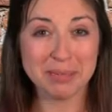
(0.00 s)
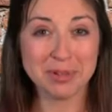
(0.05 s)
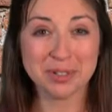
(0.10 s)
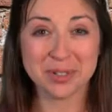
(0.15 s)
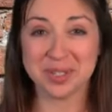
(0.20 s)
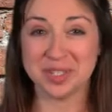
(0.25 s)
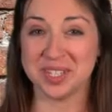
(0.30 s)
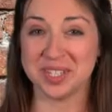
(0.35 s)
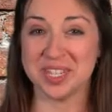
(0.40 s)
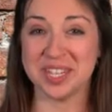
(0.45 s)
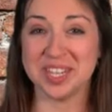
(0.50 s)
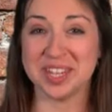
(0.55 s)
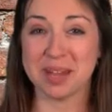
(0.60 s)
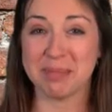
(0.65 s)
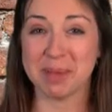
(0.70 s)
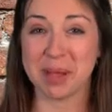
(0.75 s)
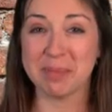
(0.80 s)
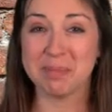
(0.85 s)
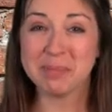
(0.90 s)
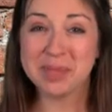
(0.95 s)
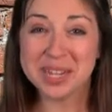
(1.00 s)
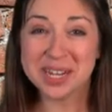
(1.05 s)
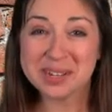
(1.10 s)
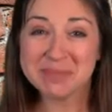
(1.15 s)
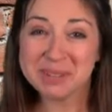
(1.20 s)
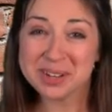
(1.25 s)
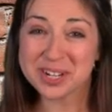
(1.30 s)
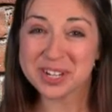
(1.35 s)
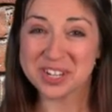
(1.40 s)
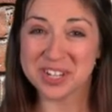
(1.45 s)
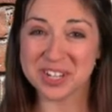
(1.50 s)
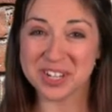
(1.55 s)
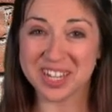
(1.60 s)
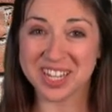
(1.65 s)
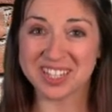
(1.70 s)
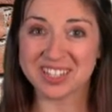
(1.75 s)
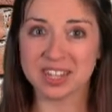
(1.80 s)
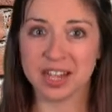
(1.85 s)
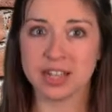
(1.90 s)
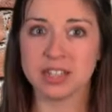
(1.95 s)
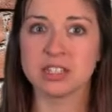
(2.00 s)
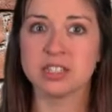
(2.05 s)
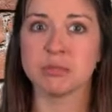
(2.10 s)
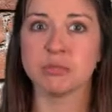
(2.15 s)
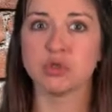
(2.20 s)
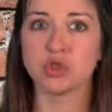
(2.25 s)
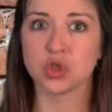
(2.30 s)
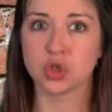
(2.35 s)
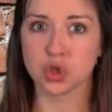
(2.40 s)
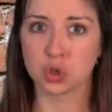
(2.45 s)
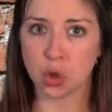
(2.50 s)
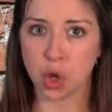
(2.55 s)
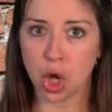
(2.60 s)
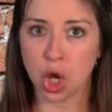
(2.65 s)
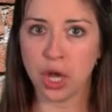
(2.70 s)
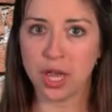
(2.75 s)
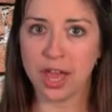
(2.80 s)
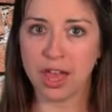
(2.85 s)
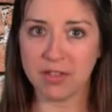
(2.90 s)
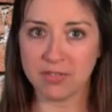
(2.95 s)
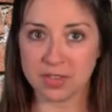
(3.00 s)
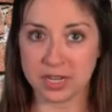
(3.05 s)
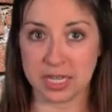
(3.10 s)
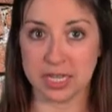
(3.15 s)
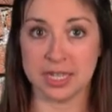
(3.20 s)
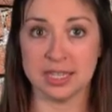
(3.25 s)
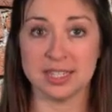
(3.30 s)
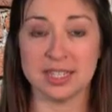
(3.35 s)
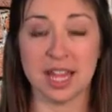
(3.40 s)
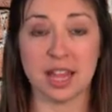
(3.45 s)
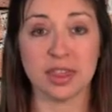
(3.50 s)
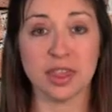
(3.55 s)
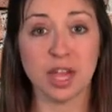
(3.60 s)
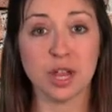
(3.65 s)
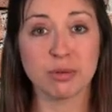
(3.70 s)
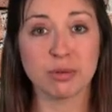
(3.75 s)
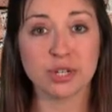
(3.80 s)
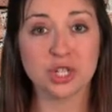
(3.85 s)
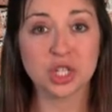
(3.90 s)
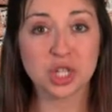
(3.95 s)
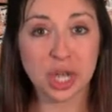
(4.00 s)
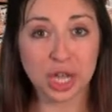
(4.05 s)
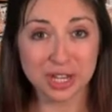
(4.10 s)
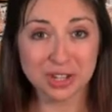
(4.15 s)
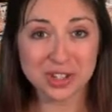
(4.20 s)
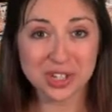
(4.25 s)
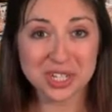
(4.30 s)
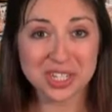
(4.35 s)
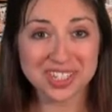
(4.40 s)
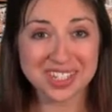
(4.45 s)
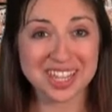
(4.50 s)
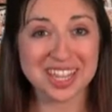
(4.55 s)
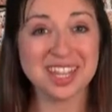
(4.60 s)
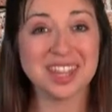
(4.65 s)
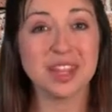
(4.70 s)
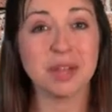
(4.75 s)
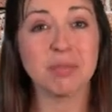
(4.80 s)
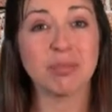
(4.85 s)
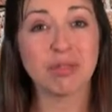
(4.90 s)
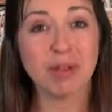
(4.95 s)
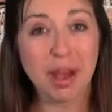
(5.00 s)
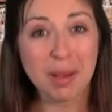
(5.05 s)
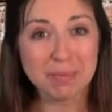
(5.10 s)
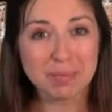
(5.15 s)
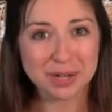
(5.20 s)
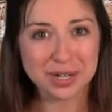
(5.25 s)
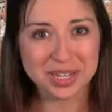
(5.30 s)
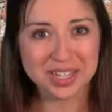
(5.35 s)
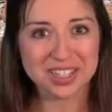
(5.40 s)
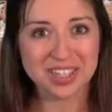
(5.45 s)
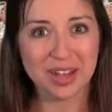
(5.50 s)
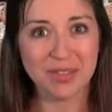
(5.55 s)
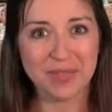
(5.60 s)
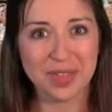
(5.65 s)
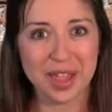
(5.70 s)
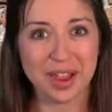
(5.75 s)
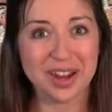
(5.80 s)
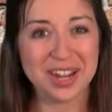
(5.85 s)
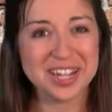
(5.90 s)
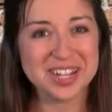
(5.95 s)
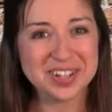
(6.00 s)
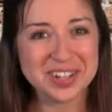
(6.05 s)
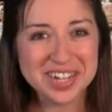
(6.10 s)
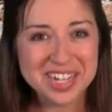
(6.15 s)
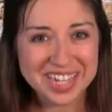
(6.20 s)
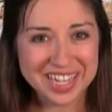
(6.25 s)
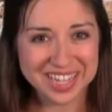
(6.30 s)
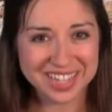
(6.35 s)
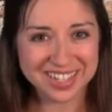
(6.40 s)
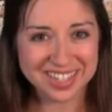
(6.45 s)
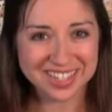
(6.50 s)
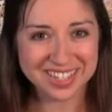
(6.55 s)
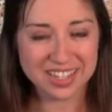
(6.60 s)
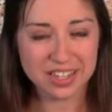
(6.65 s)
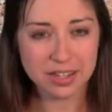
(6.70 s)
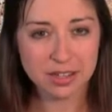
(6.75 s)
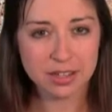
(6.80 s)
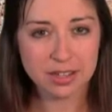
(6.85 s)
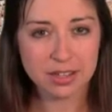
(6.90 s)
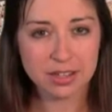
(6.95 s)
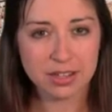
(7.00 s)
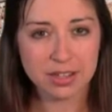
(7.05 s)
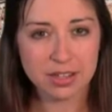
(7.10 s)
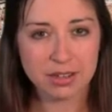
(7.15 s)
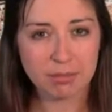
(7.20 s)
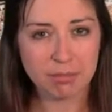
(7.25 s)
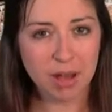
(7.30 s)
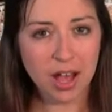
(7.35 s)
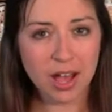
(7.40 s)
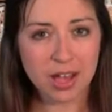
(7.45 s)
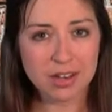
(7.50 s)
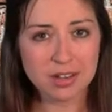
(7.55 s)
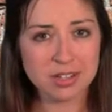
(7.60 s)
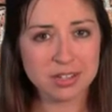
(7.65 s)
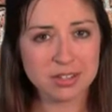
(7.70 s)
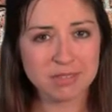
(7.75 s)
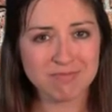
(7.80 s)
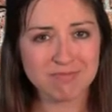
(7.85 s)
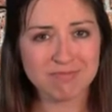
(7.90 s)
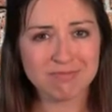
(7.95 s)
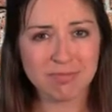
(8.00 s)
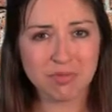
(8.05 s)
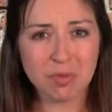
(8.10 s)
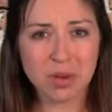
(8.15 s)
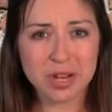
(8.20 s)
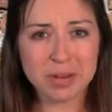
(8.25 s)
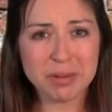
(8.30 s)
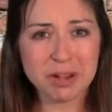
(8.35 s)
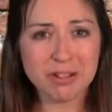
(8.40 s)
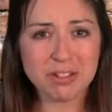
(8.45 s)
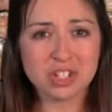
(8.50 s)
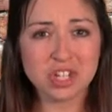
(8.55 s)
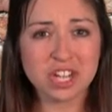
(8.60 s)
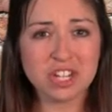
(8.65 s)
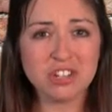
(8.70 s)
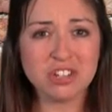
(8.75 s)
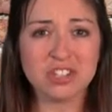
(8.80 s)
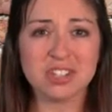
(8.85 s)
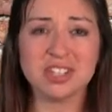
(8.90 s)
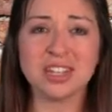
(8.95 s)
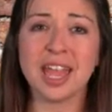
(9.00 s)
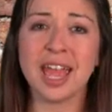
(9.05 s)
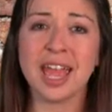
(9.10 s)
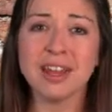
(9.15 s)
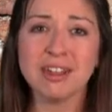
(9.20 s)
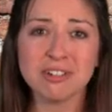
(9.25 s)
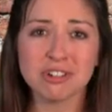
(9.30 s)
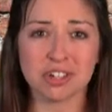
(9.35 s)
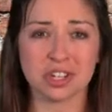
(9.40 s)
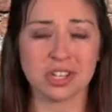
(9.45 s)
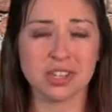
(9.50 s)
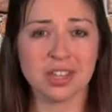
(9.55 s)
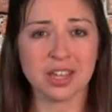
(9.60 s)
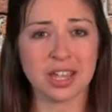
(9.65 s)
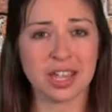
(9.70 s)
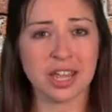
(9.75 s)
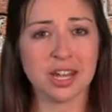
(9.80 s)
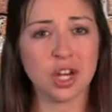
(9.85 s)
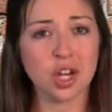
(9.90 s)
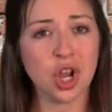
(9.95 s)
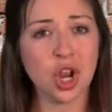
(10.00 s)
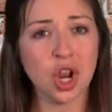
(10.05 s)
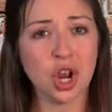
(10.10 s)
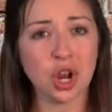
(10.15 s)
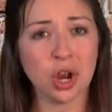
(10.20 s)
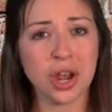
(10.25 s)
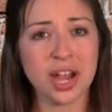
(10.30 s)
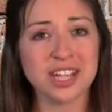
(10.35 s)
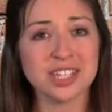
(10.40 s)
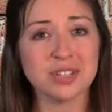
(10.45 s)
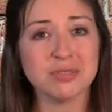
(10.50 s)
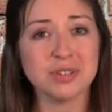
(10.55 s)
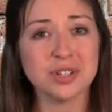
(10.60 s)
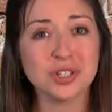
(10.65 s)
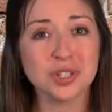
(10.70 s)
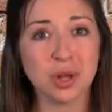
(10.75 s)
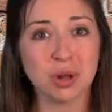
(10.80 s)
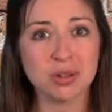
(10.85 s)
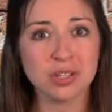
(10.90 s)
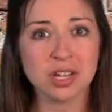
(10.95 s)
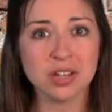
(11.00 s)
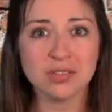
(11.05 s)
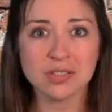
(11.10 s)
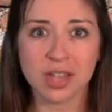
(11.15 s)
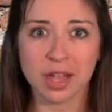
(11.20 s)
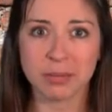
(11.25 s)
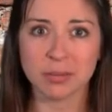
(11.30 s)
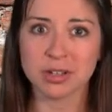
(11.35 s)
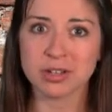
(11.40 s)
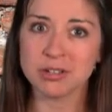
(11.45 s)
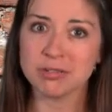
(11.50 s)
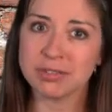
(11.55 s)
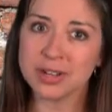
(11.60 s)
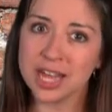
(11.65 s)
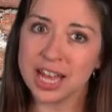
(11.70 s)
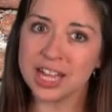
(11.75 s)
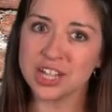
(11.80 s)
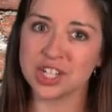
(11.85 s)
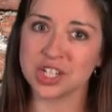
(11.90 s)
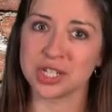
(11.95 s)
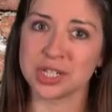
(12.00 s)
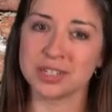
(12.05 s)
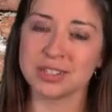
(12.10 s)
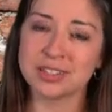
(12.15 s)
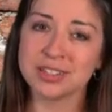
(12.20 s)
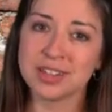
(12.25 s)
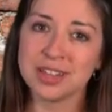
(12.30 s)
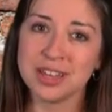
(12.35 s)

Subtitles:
to see that my peanut butter cookies had some strong evidence that there were changes in the properties of their ingredients. But what about changes in energy that can occur as a result of chemical reactions?